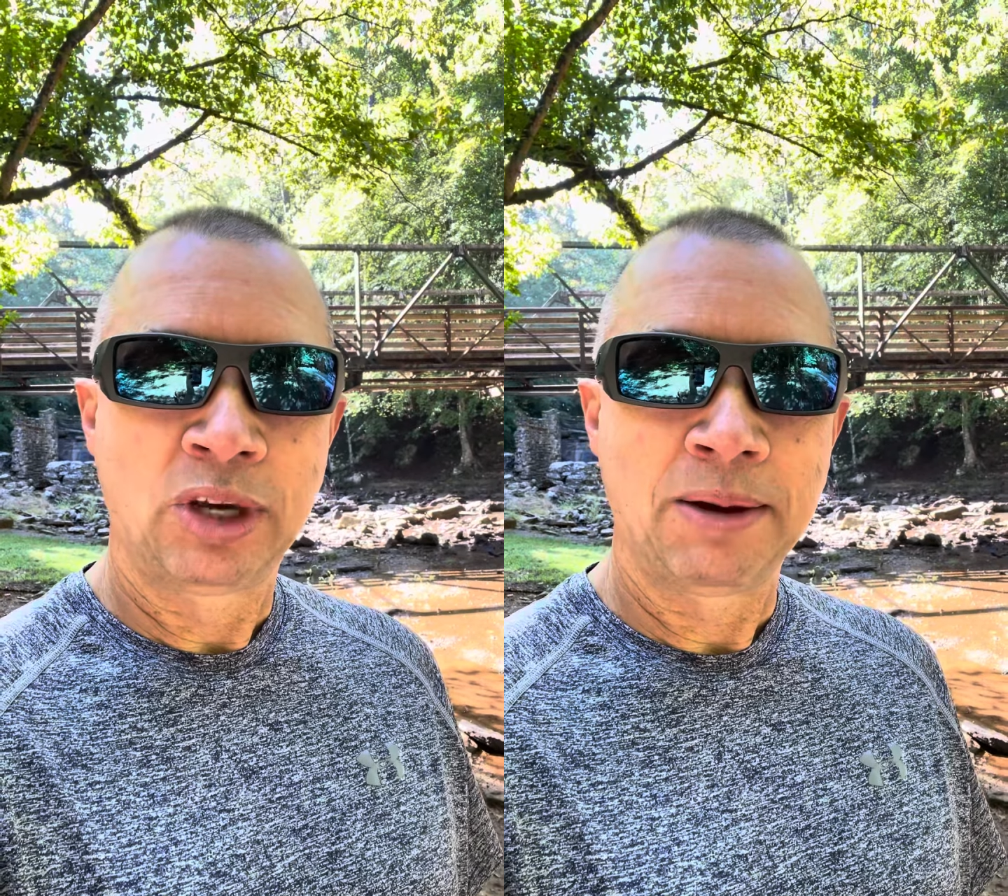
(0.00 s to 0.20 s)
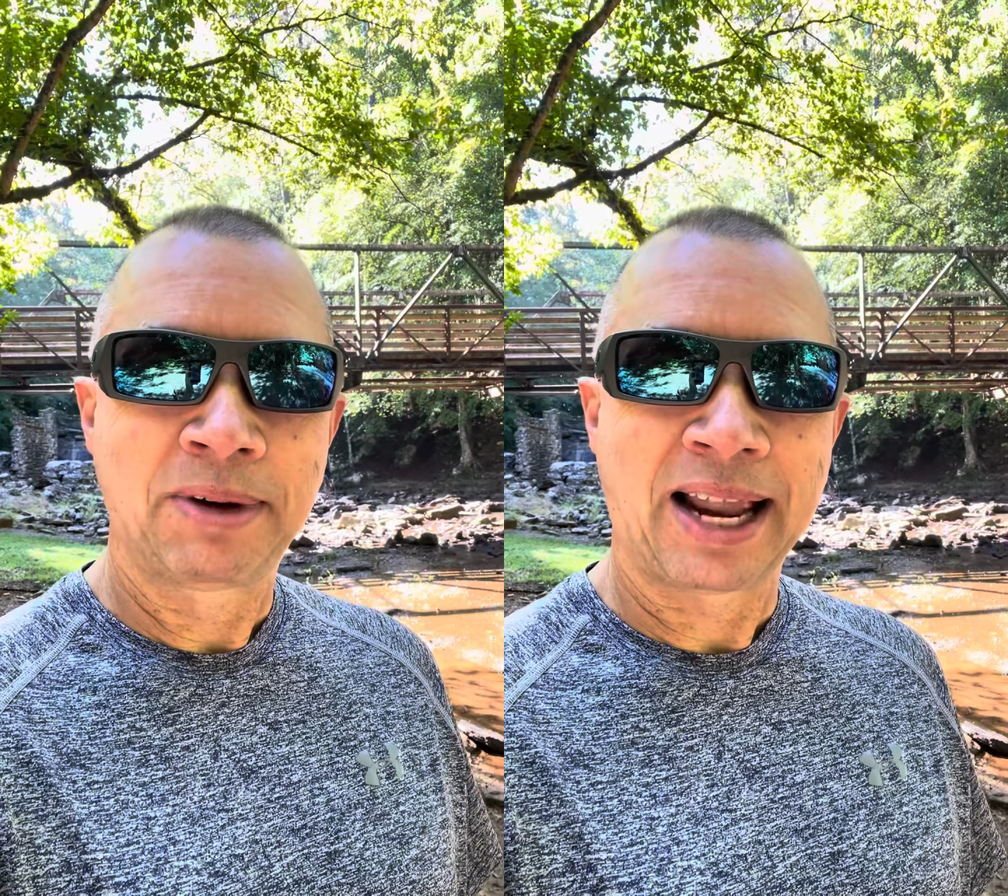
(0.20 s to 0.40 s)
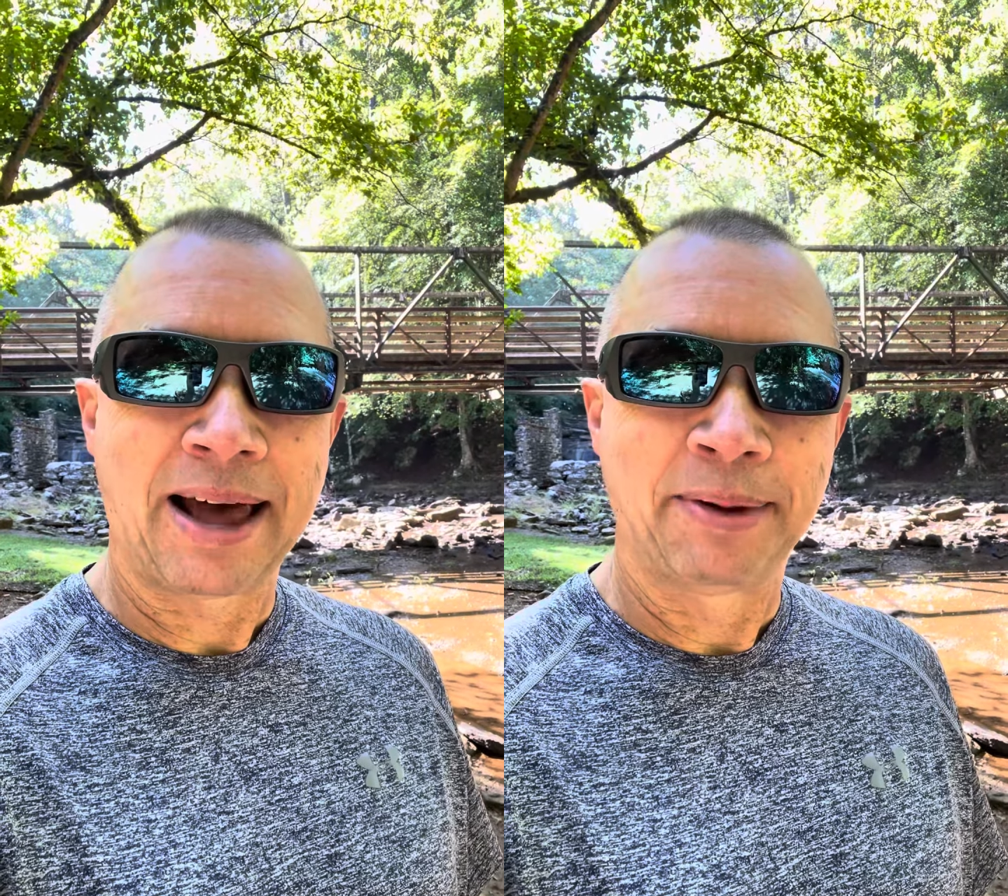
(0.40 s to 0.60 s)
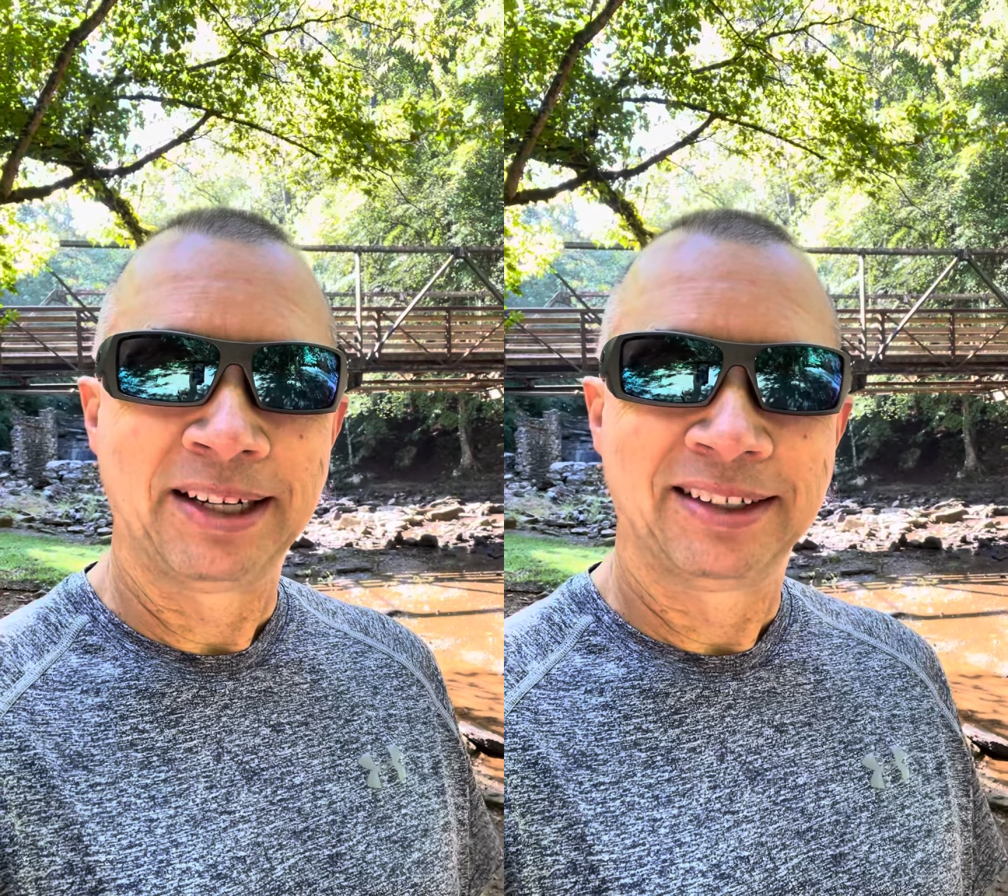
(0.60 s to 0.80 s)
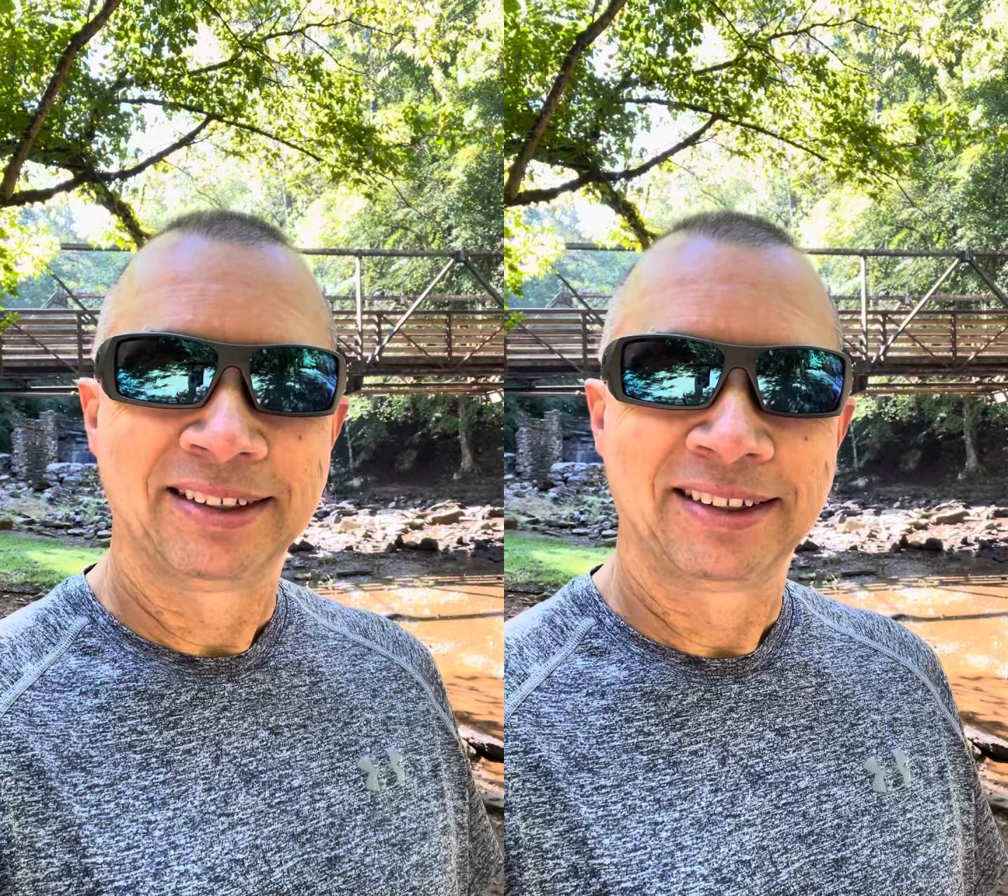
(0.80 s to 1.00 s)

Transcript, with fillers: keep climbing.